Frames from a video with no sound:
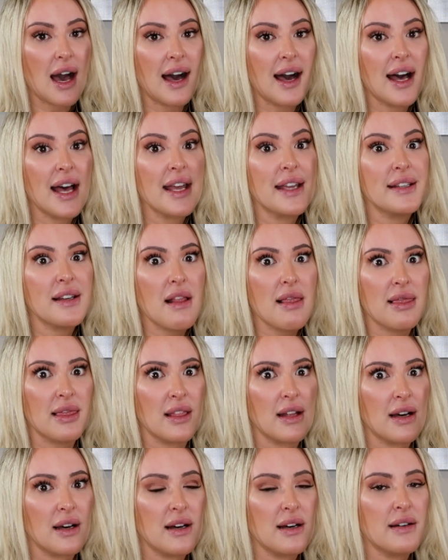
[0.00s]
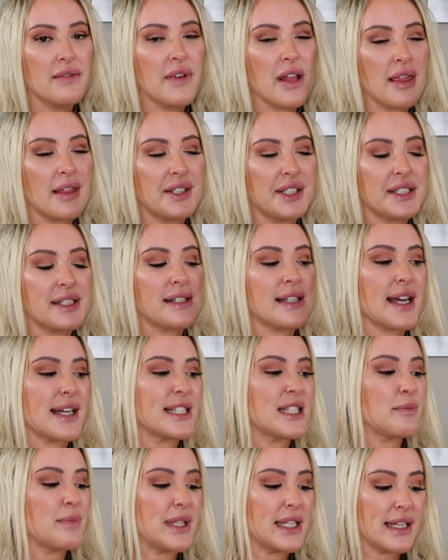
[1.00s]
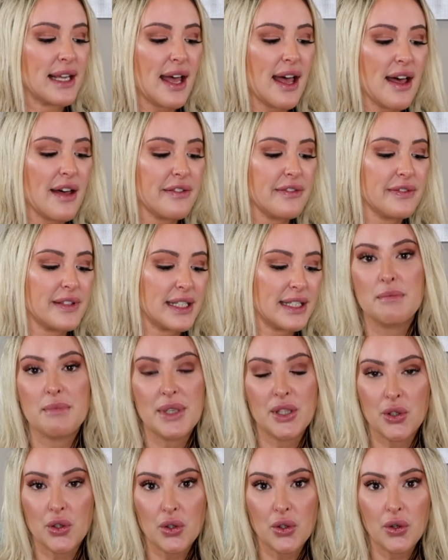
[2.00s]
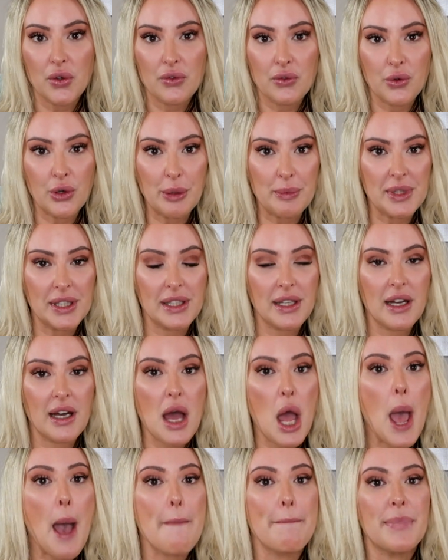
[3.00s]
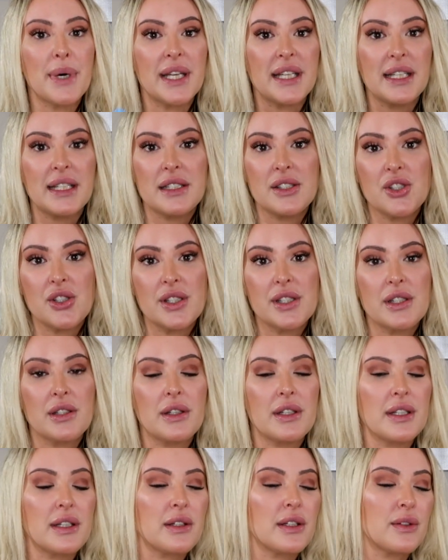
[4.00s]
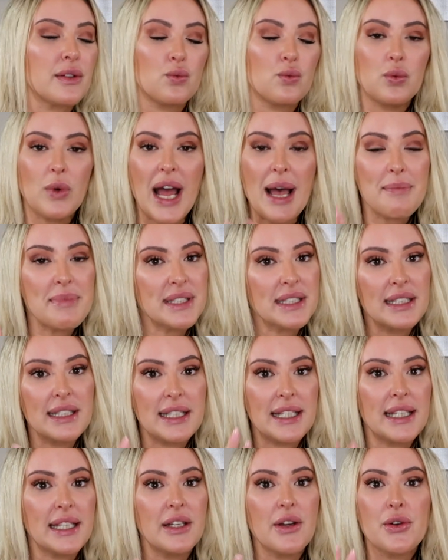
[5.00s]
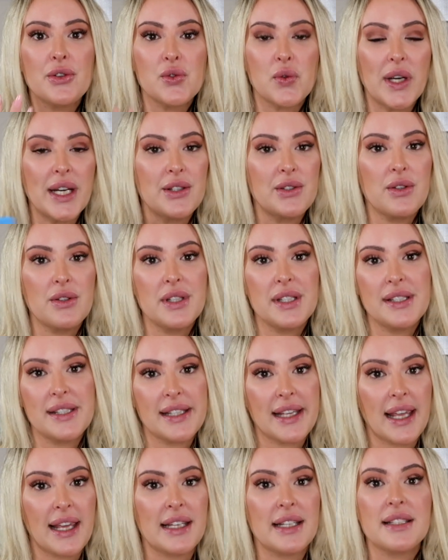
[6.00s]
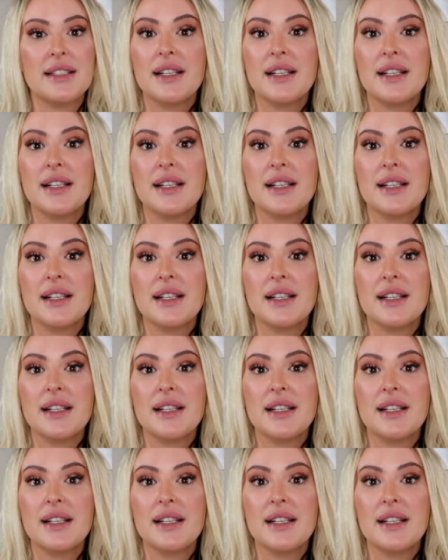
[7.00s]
I love this SPF, the mineral formula, but it just rapidly goes right into the skin.